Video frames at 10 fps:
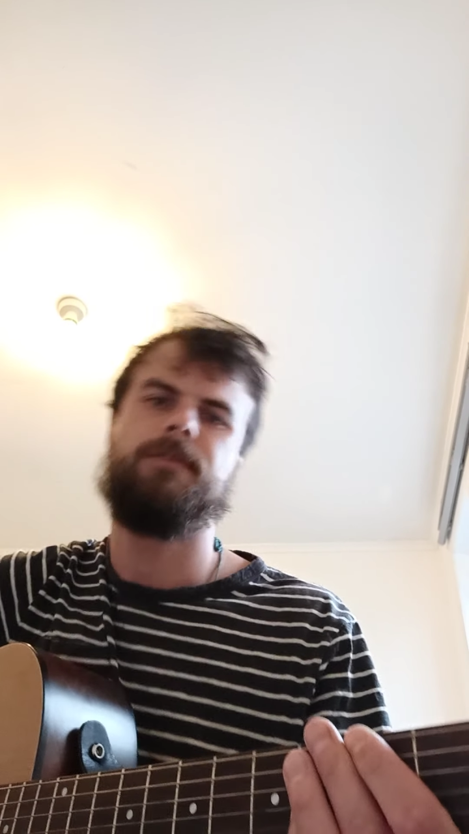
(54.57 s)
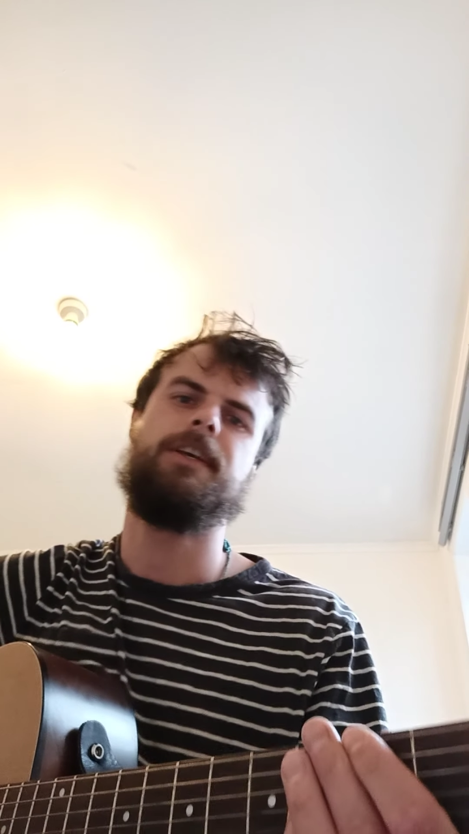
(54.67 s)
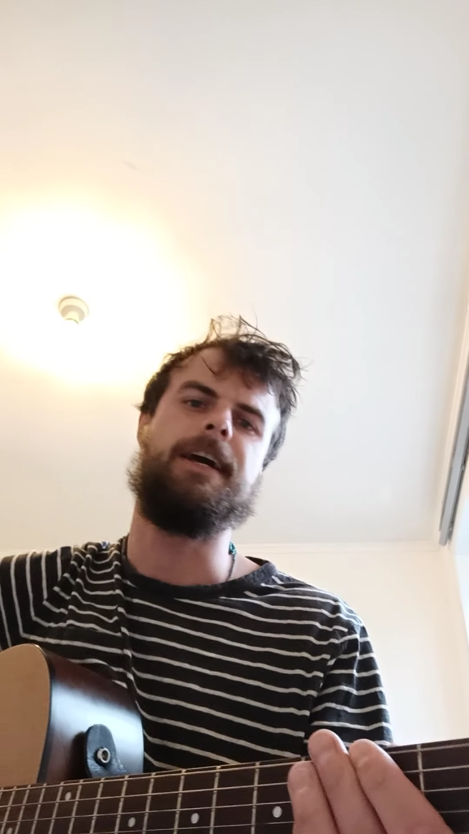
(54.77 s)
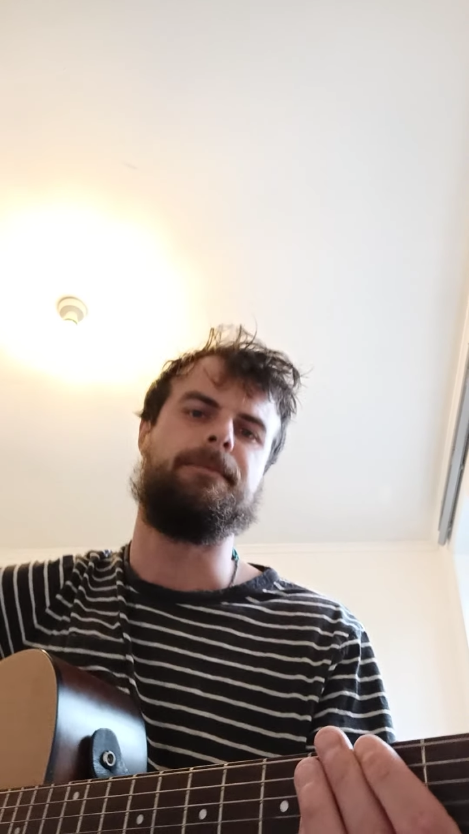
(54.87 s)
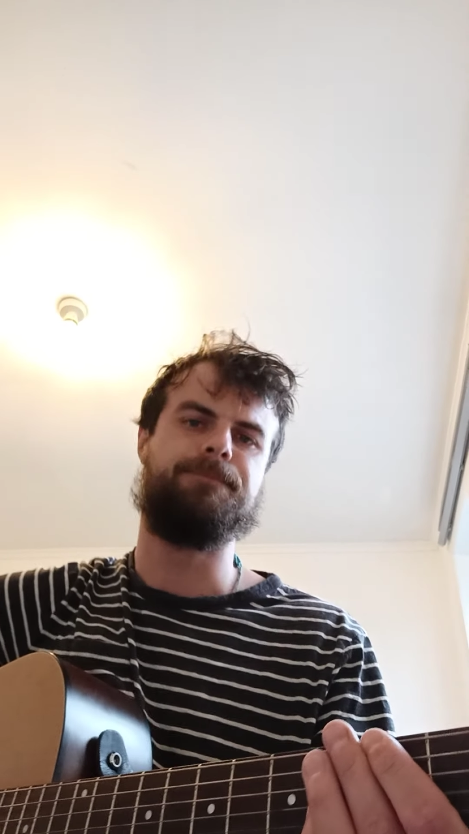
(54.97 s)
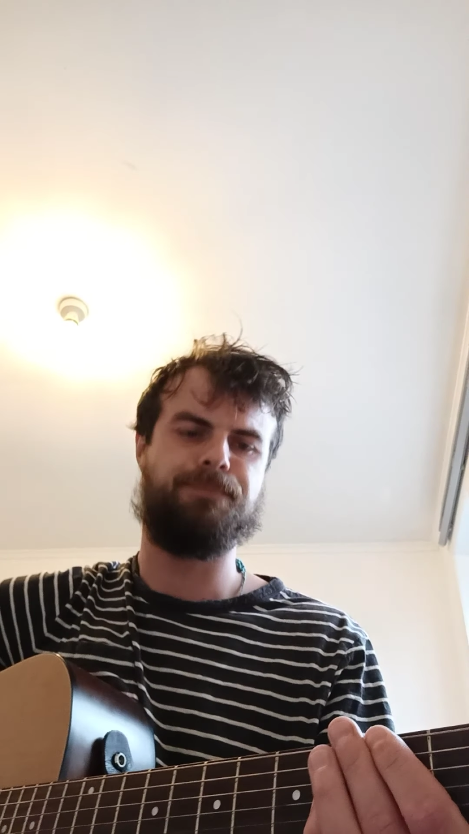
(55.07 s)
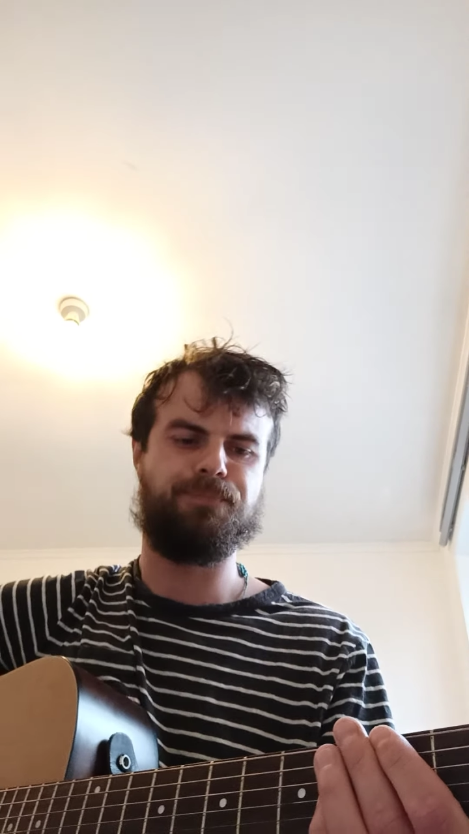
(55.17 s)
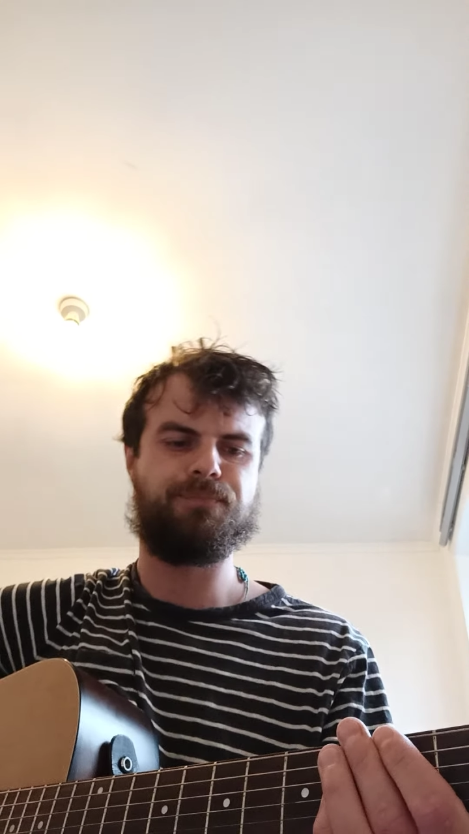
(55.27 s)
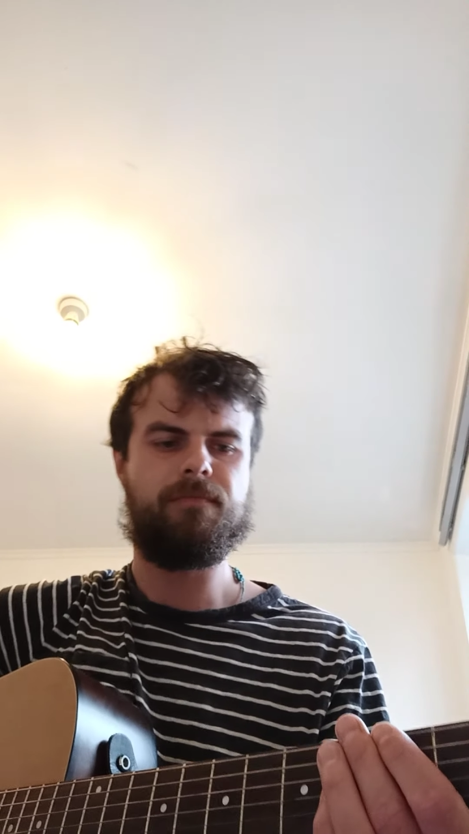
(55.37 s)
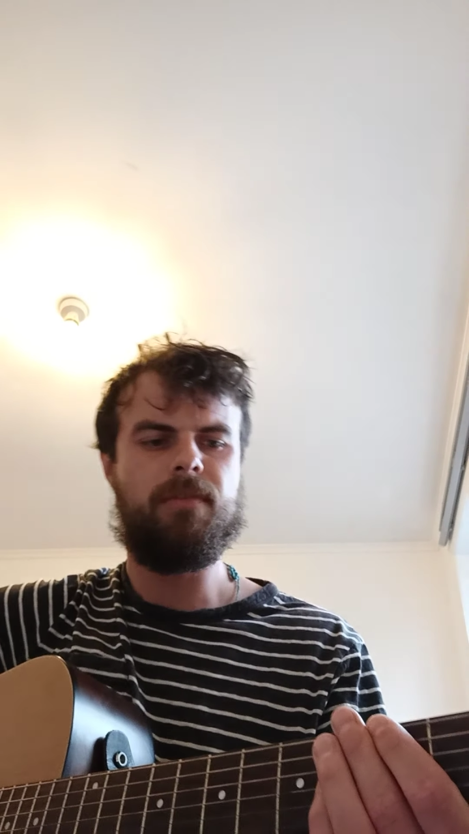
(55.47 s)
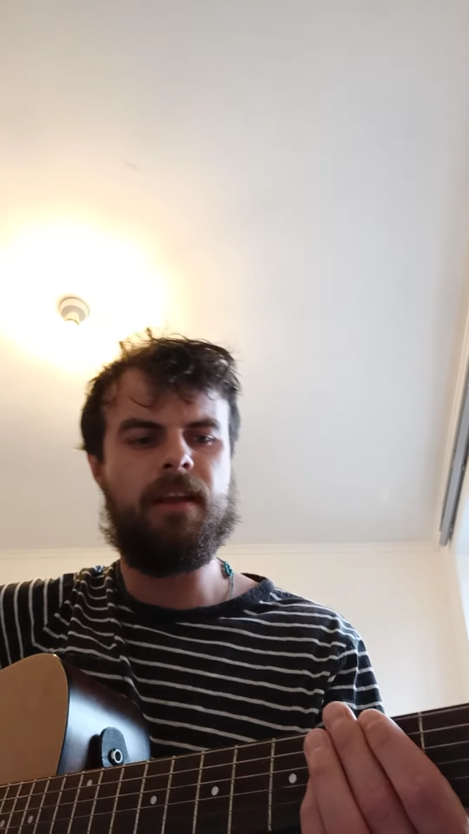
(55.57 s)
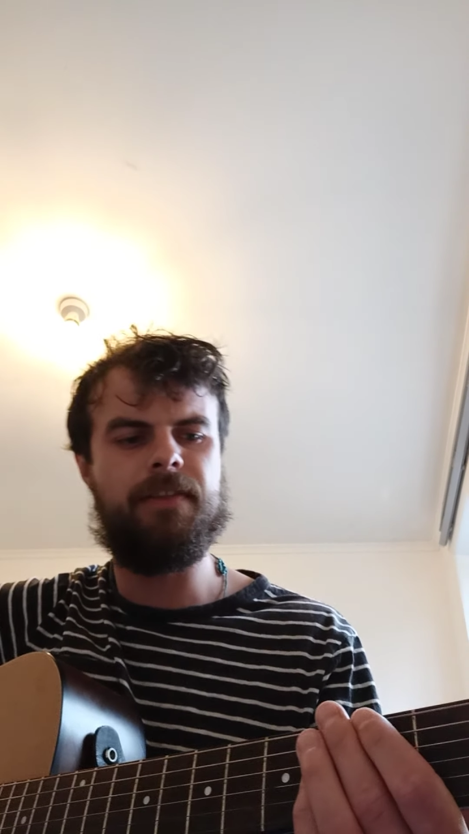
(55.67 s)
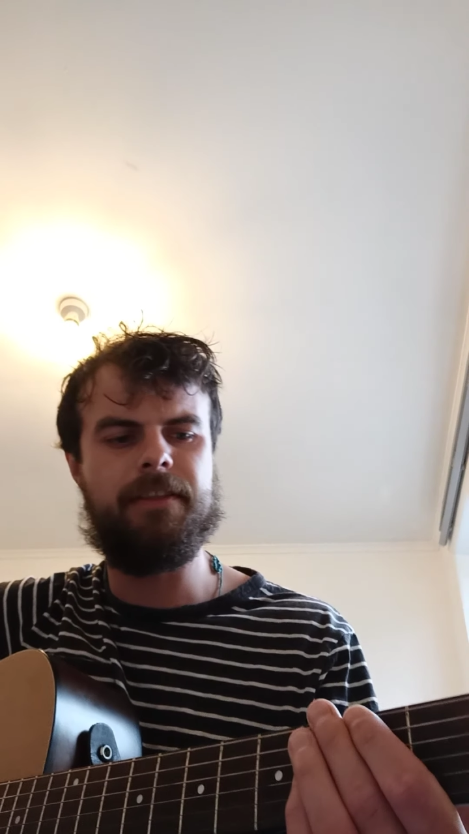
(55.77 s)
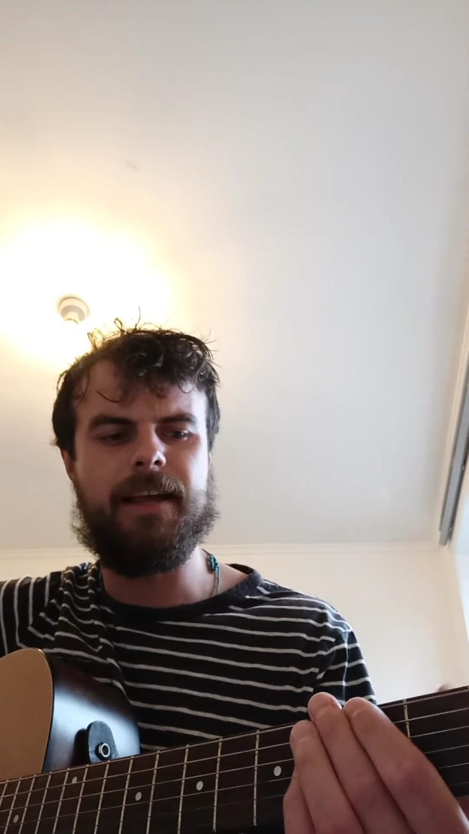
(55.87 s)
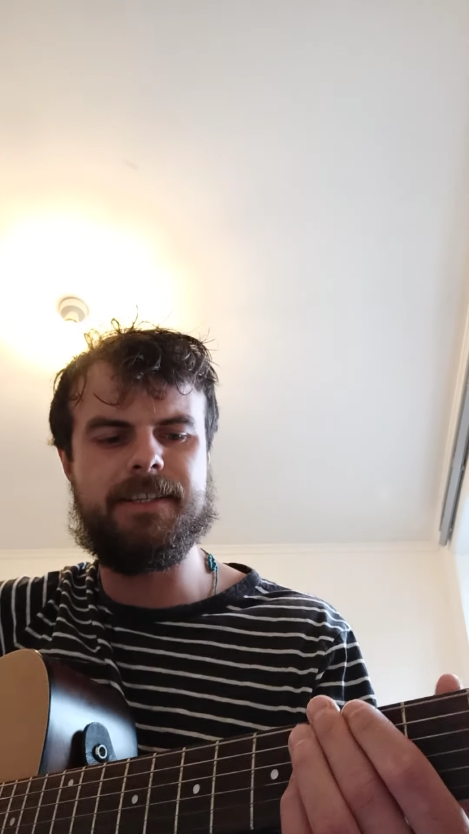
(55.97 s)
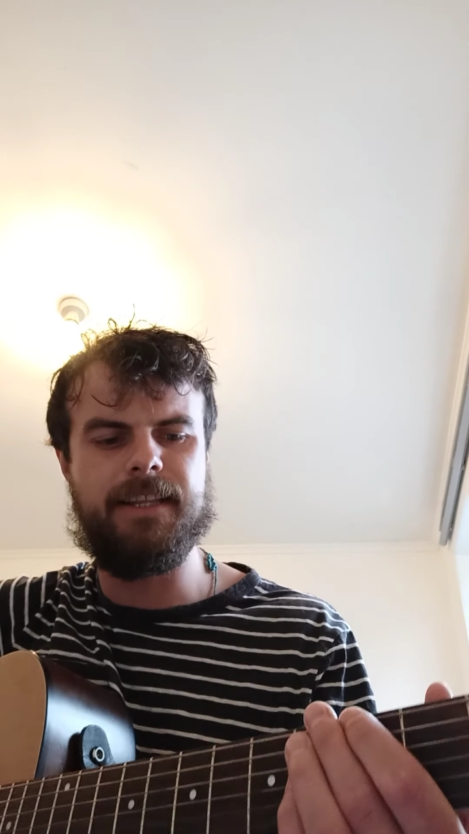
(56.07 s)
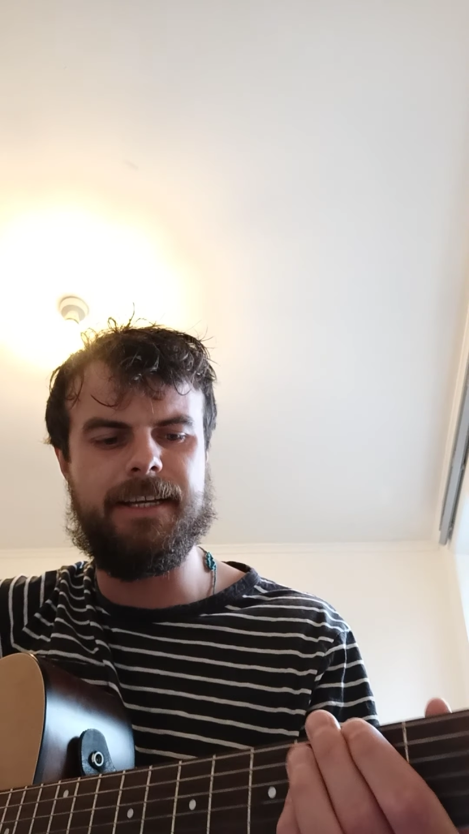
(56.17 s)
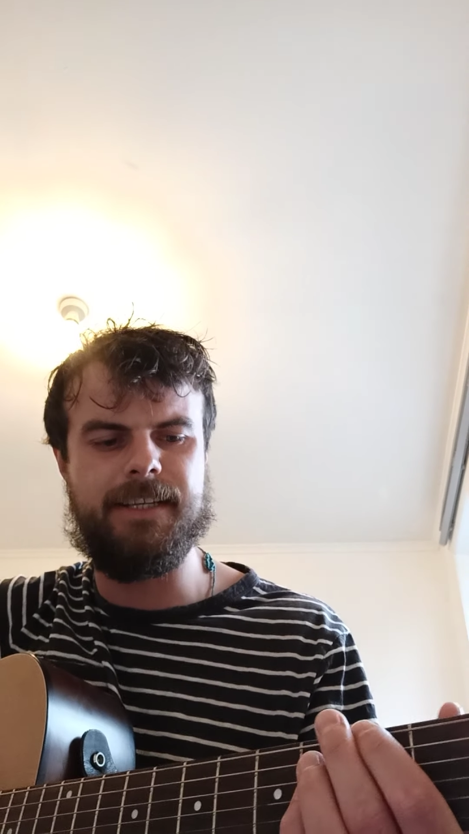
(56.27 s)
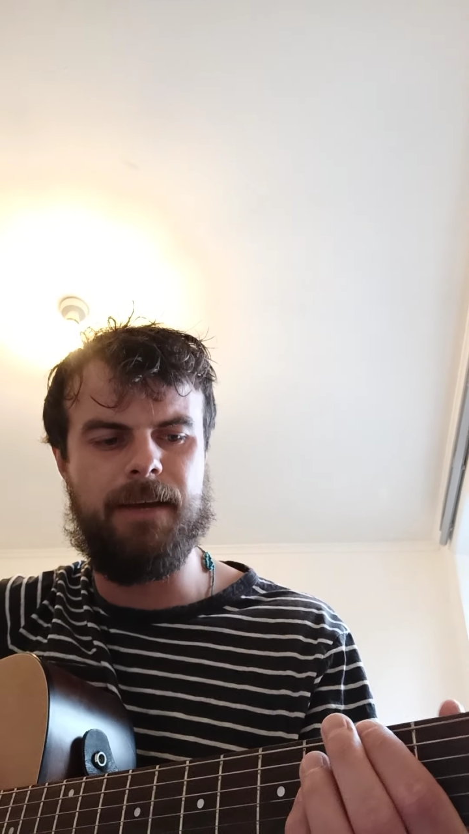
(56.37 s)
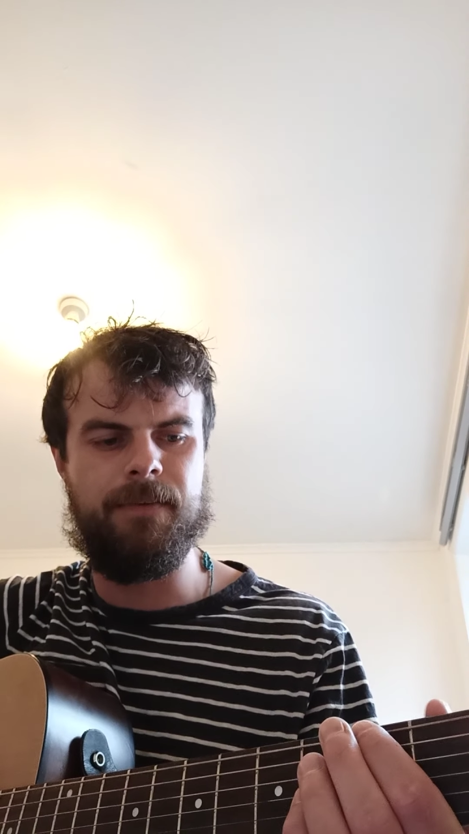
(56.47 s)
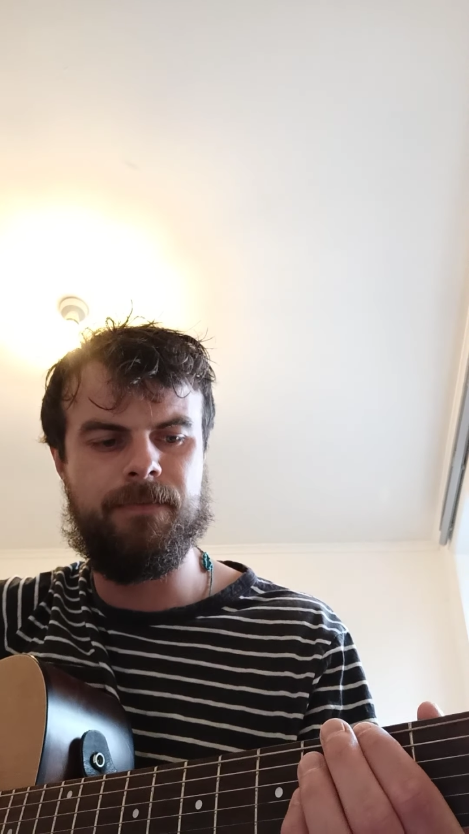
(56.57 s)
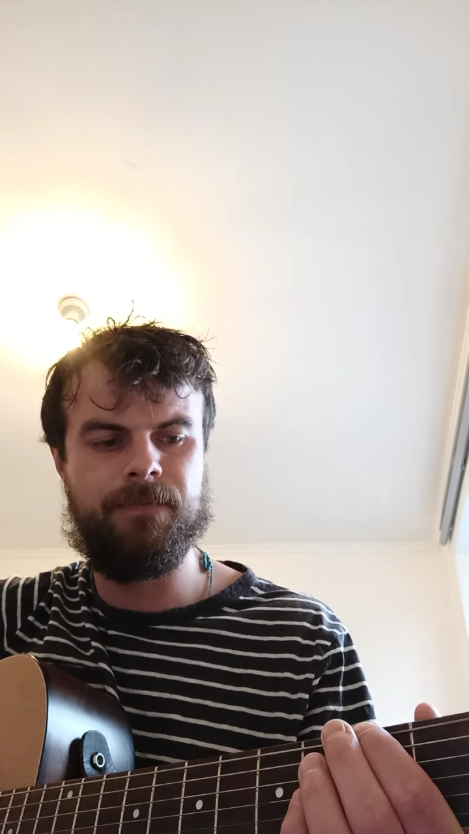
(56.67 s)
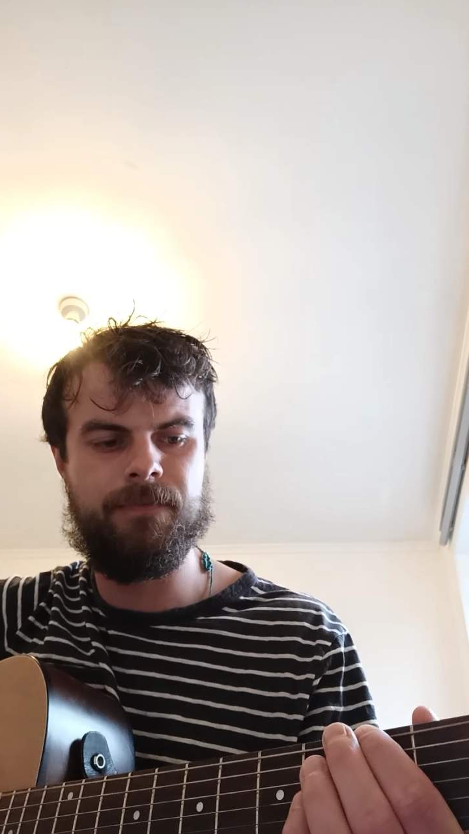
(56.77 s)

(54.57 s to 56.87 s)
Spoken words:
Yeah, and then that slides up